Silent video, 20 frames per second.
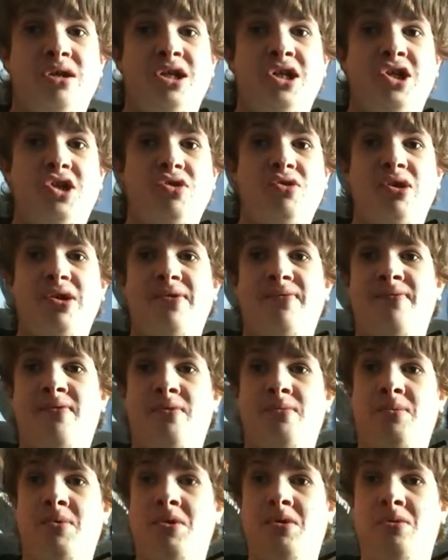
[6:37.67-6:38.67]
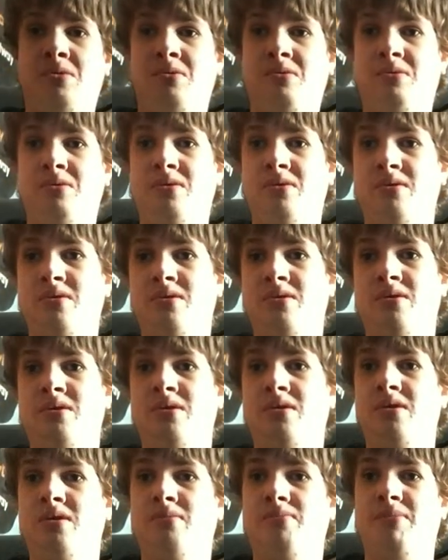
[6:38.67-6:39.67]
Enjoy the football.
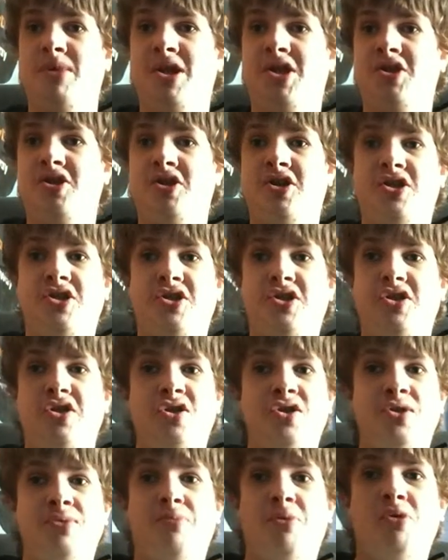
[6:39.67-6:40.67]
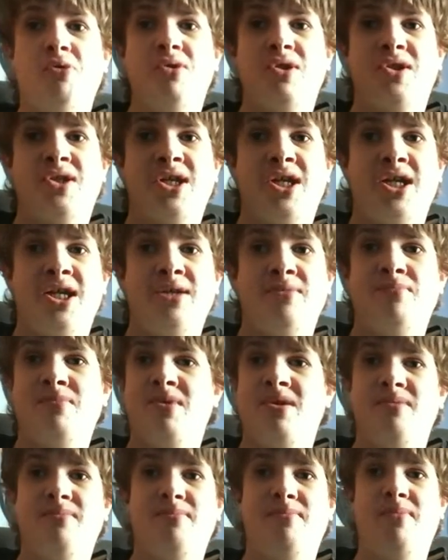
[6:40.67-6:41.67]
Make sure you support your team.
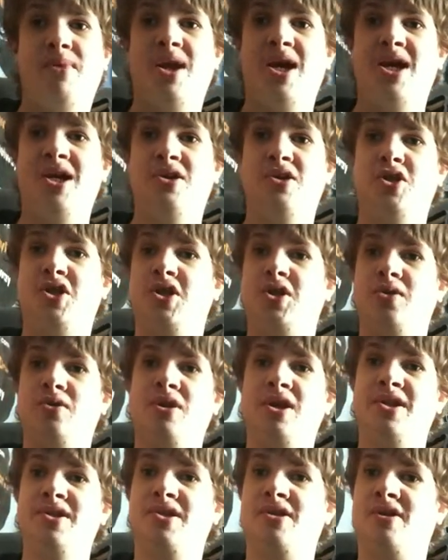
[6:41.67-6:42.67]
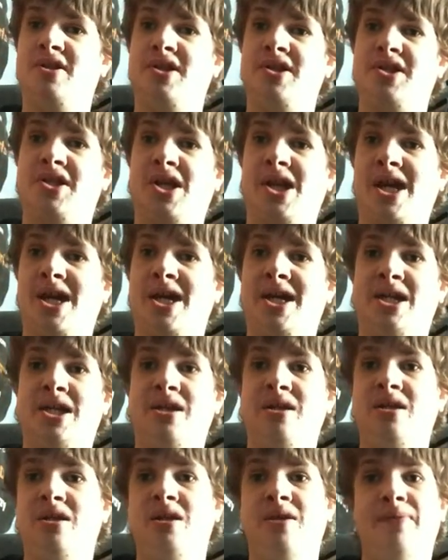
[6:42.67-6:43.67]
Play as try as hard as you
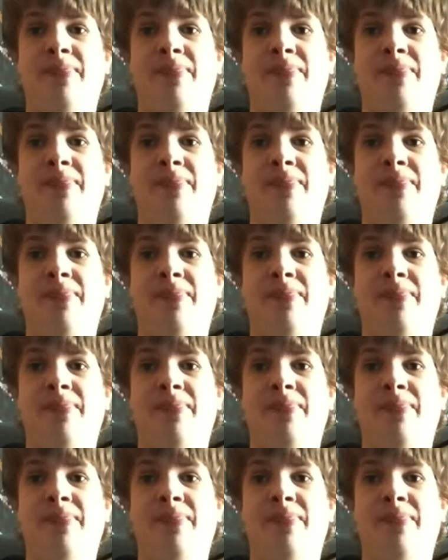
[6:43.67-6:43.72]
can.